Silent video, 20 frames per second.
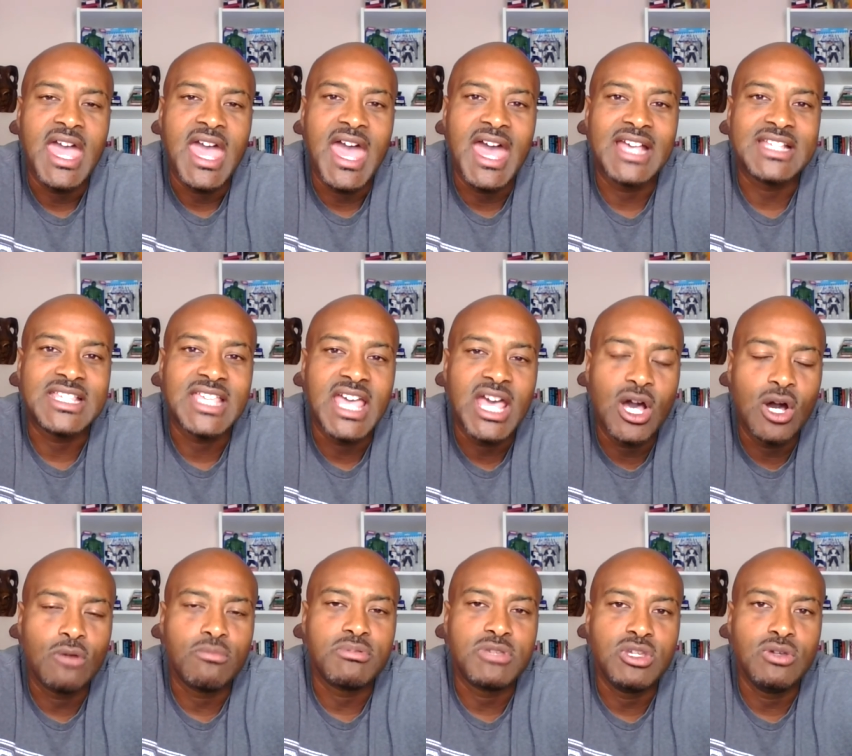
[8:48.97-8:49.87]
has
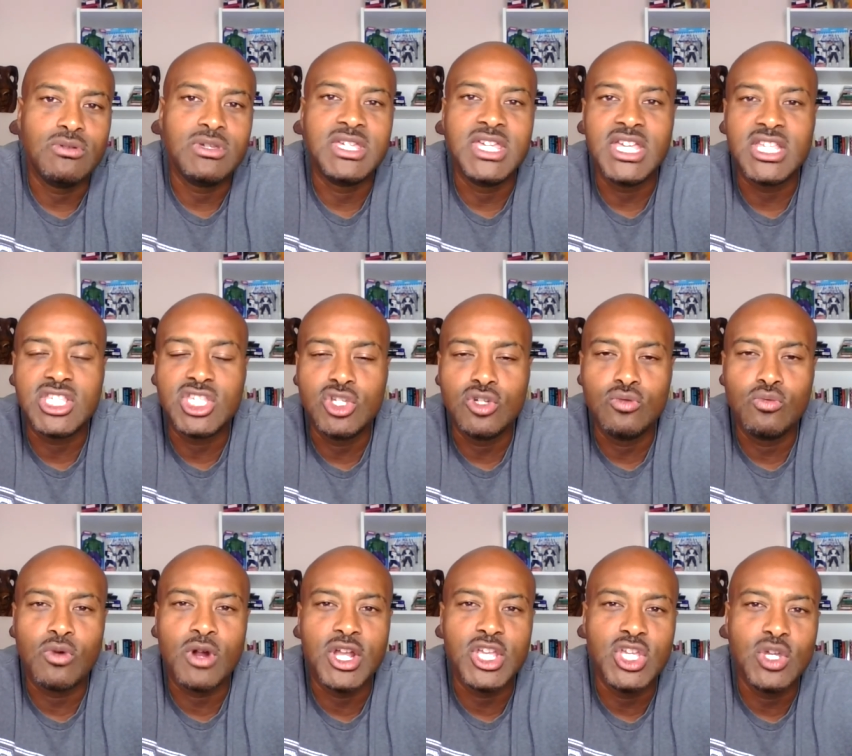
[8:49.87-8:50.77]
helped you get to
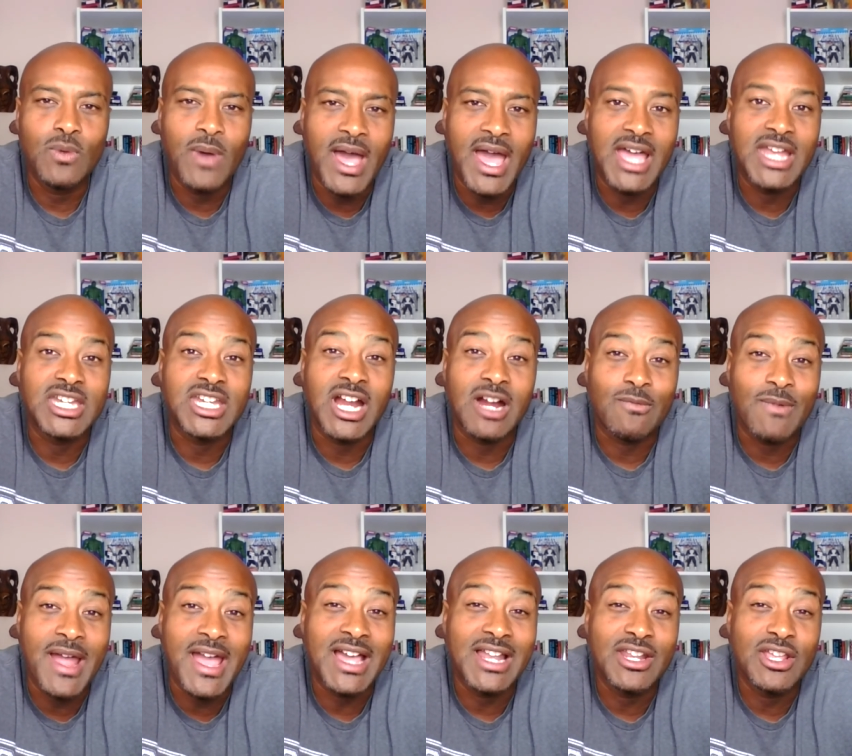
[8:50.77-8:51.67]
where you at
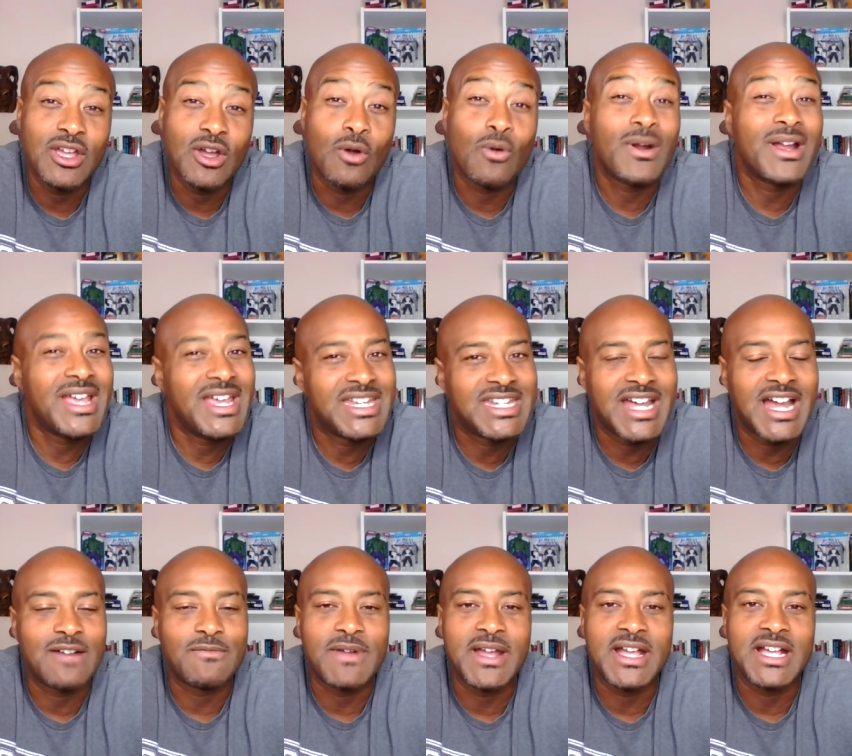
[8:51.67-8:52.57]
directly or
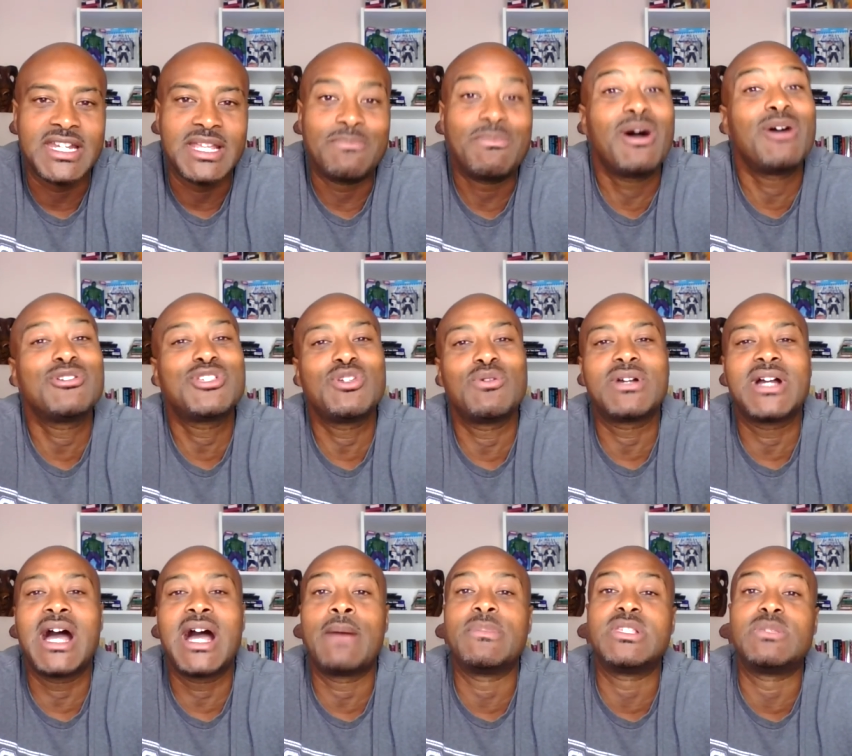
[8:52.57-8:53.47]
indirectly. Post your
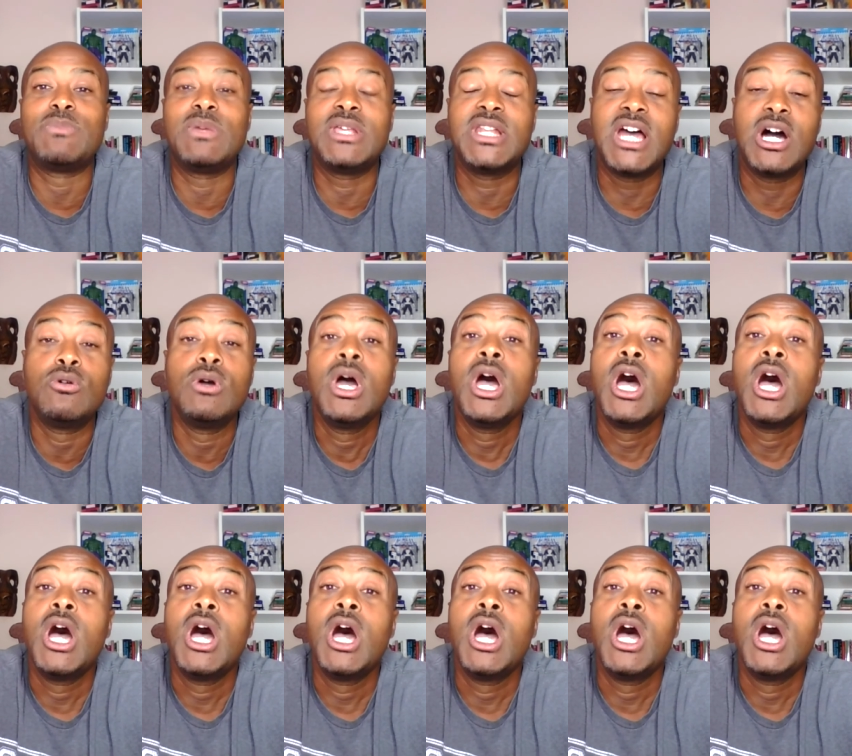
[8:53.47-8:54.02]
comments below.